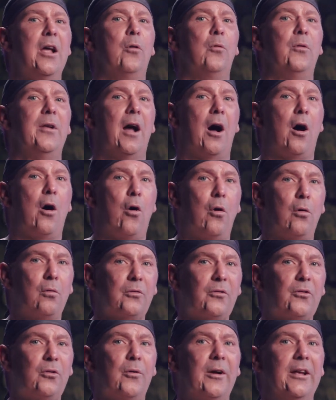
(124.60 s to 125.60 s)
we are
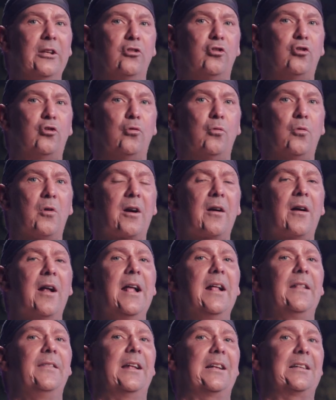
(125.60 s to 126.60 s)
also ensure
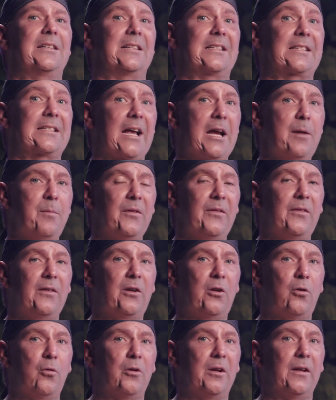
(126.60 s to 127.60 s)
that the
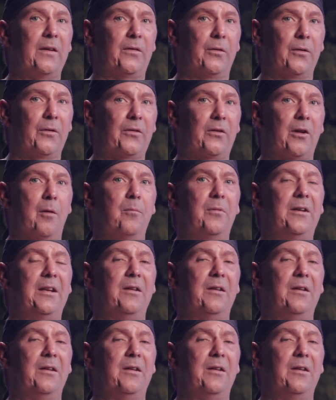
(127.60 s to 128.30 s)
cybersecurity system